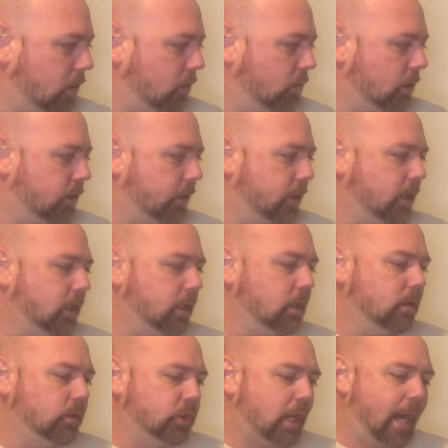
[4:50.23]
doing the
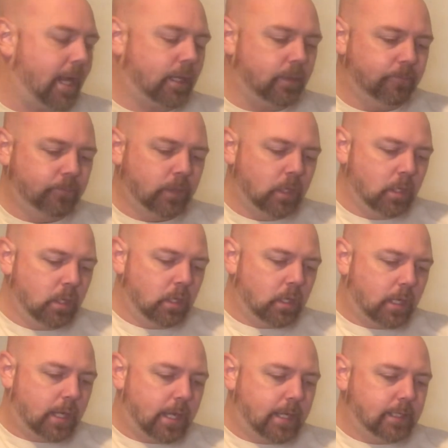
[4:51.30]
jack.
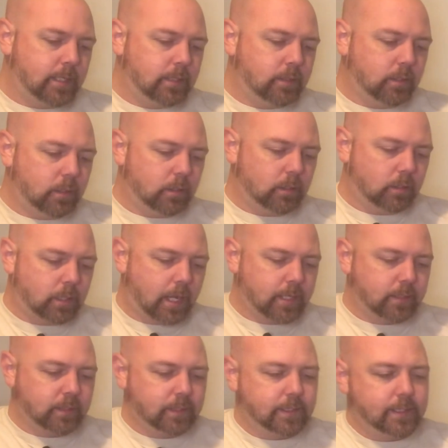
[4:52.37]
I uh, did the kind
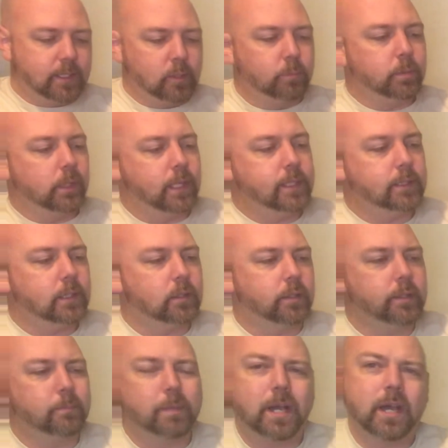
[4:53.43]
of the steel plate there on
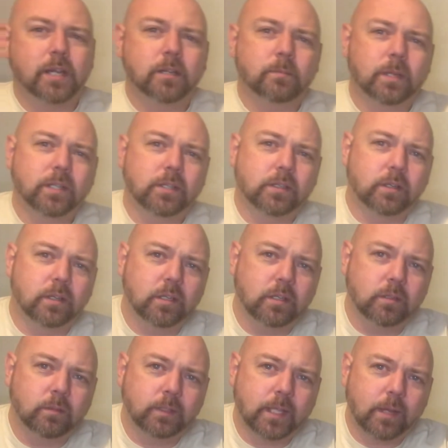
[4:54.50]
the bottom. I just started
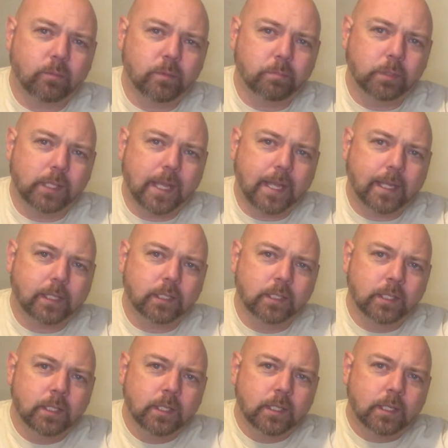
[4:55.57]
doing that with black
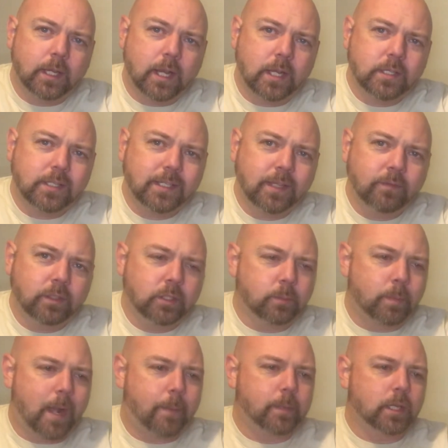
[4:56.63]
uh, just to give a little
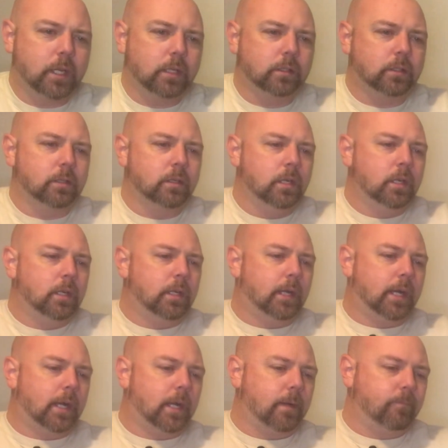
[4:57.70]
pop of color,
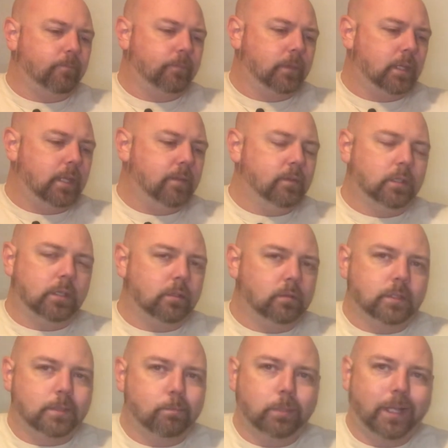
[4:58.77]
um, even though
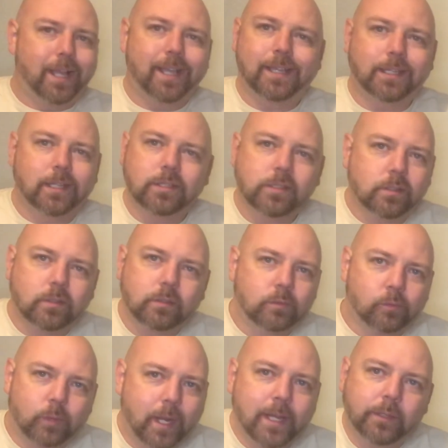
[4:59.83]
it's black and I just
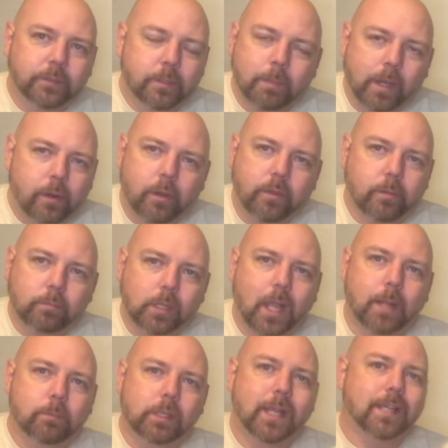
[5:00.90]
railed about all the
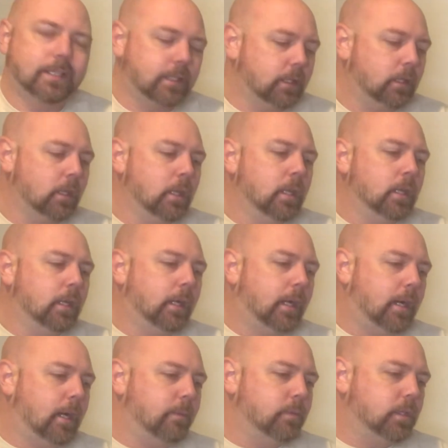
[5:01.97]
black plastic,
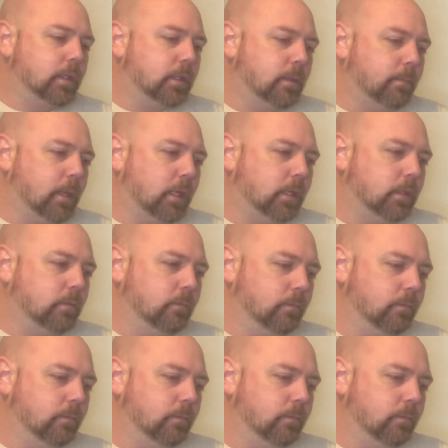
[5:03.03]
um, just to make it